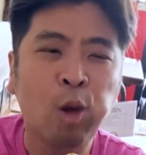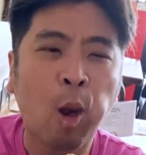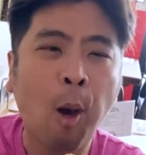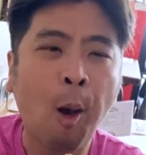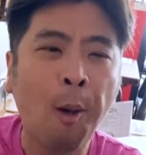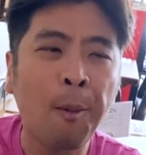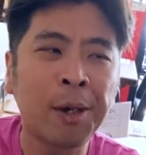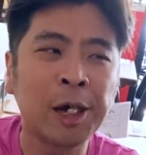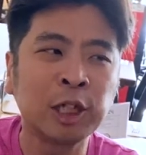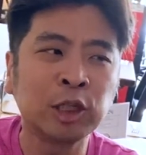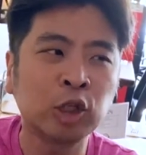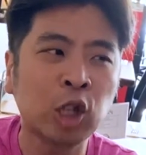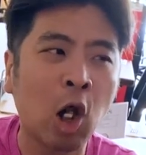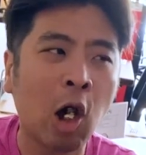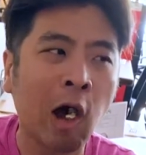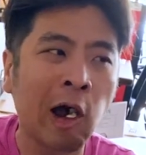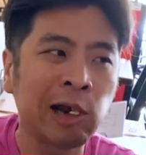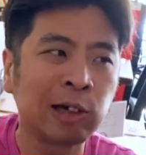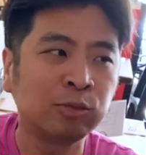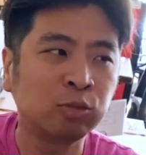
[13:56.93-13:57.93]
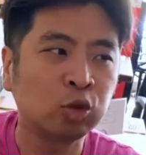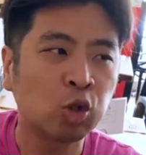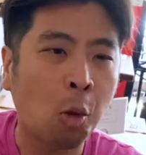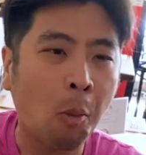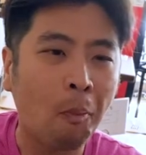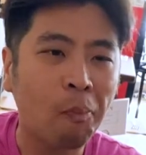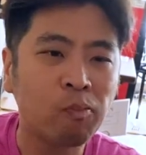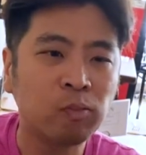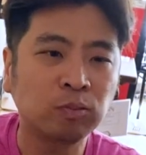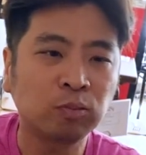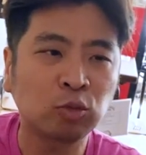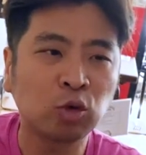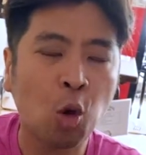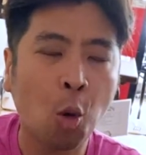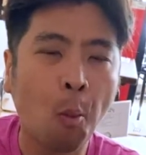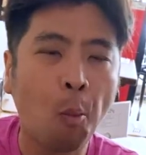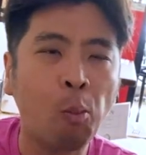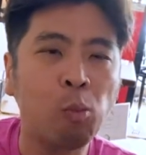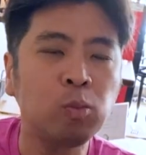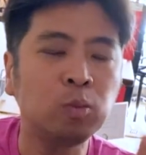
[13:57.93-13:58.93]
Oh my god.
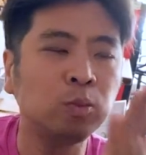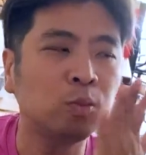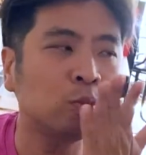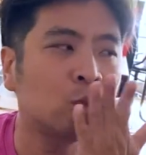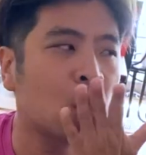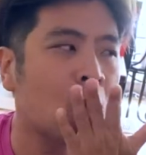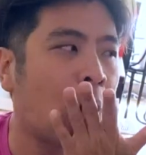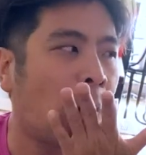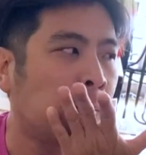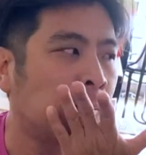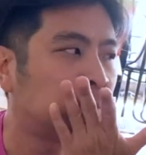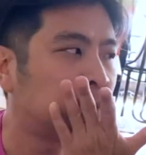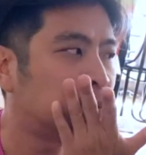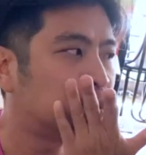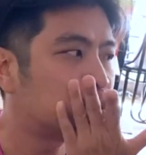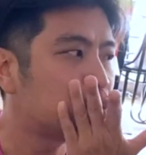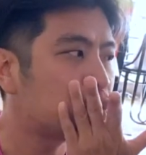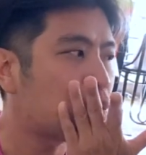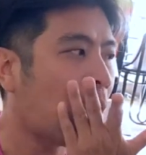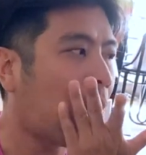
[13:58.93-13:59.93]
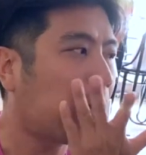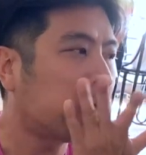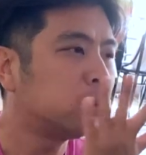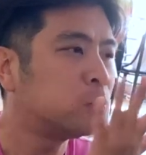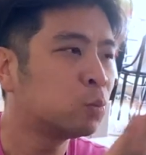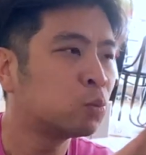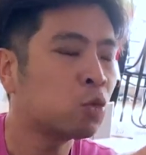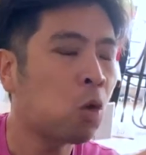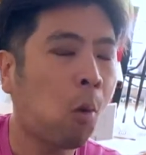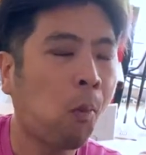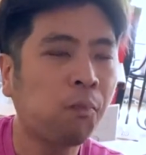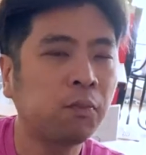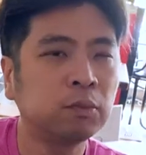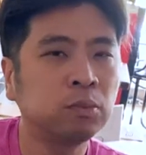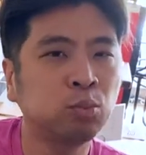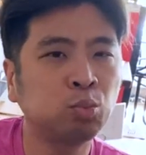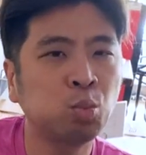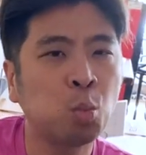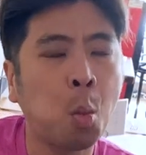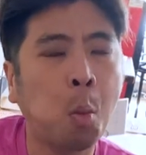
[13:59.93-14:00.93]
Mmm.
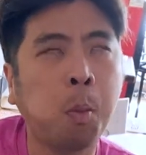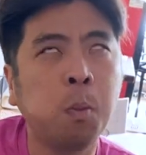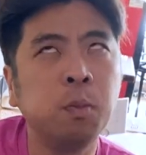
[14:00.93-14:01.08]
Mmm.